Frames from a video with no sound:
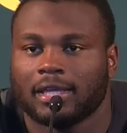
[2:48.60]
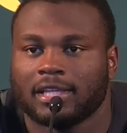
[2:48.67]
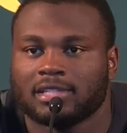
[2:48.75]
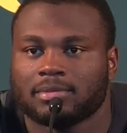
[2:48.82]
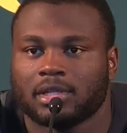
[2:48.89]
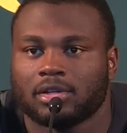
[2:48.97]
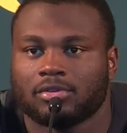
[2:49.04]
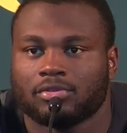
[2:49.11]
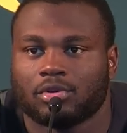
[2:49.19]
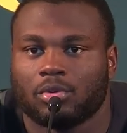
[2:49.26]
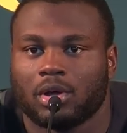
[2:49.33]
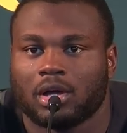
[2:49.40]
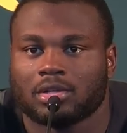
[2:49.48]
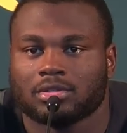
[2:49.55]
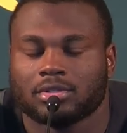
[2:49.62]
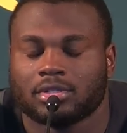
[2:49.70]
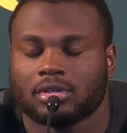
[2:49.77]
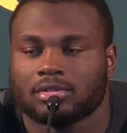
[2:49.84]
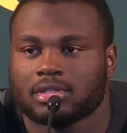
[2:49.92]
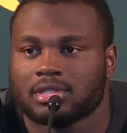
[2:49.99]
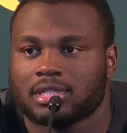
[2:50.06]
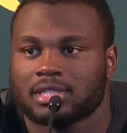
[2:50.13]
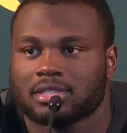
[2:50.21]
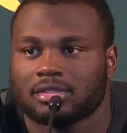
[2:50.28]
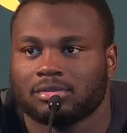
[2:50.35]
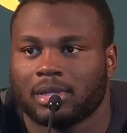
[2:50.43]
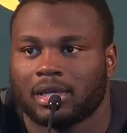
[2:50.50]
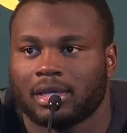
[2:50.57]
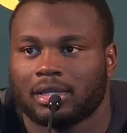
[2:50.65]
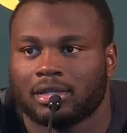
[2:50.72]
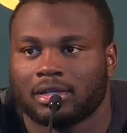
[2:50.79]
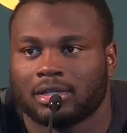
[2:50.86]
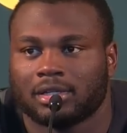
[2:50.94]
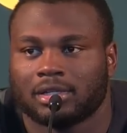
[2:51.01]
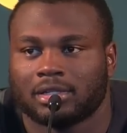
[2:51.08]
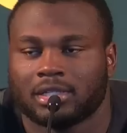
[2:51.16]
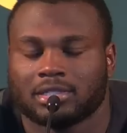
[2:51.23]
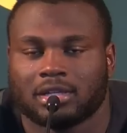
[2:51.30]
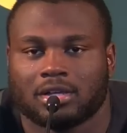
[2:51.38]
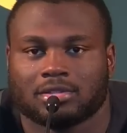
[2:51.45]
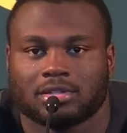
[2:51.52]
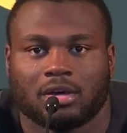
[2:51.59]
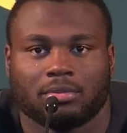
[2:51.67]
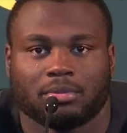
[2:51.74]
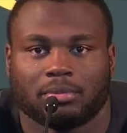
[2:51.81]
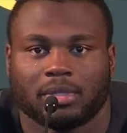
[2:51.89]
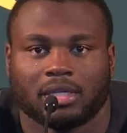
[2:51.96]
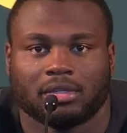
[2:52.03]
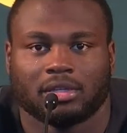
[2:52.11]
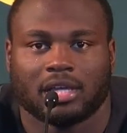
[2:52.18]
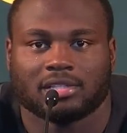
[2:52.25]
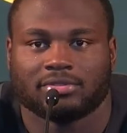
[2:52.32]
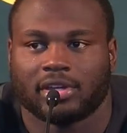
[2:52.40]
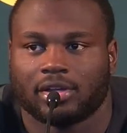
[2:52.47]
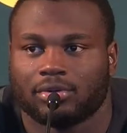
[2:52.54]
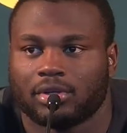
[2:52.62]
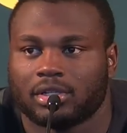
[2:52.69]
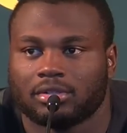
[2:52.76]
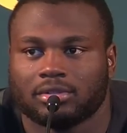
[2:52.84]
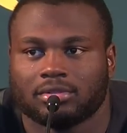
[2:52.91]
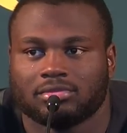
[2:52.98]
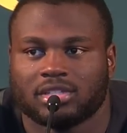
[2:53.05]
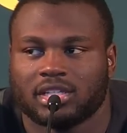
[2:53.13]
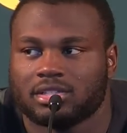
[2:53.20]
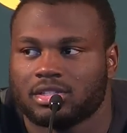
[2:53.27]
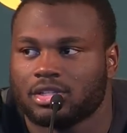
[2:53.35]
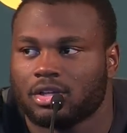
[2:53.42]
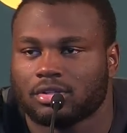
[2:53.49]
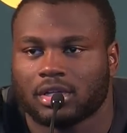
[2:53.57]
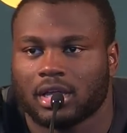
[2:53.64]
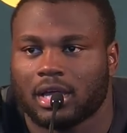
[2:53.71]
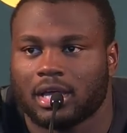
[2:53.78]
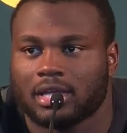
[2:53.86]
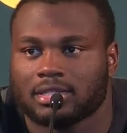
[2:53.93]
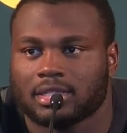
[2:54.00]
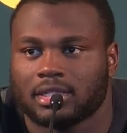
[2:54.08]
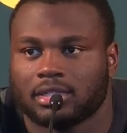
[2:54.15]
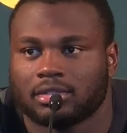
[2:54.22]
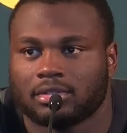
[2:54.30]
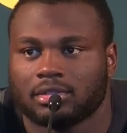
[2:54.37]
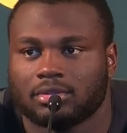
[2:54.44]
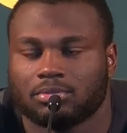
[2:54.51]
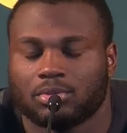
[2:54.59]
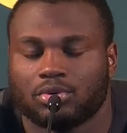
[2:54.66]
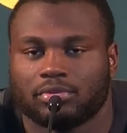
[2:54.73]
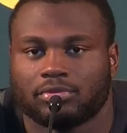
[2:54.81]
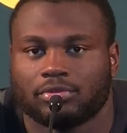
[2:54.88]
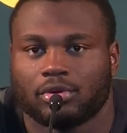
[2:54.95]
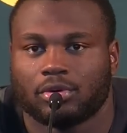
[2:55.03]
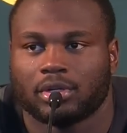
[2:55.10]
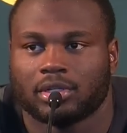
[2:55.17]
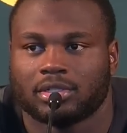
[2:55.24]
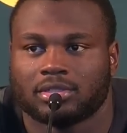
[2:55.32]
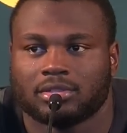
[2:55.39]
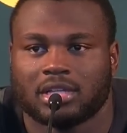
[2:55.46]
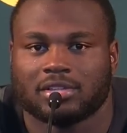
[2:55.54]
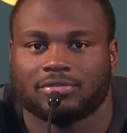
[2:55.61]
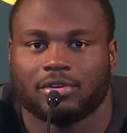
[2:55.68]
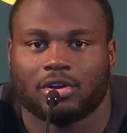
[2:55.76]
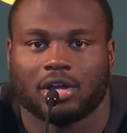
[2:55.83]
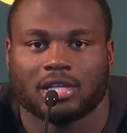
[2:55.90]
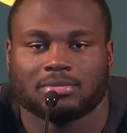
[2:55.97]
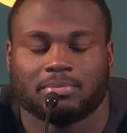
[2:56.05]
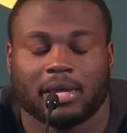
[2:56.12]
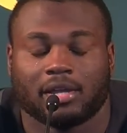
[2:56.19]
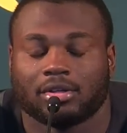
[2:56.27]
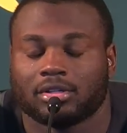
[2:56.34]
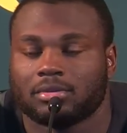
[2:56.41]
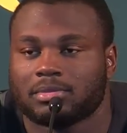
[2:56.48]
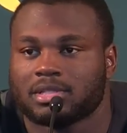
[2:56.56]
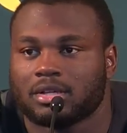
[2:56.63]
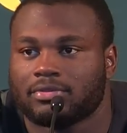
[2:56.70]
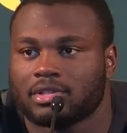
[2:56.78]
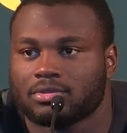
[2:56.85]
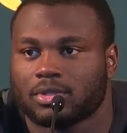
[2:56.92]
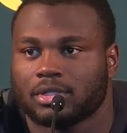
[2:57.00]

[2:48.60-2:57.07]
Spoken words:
he's been here for a while, so he knows the system, and he's also helping me as a veteran teach the younger guys and moving forward, and as far as bettering himself as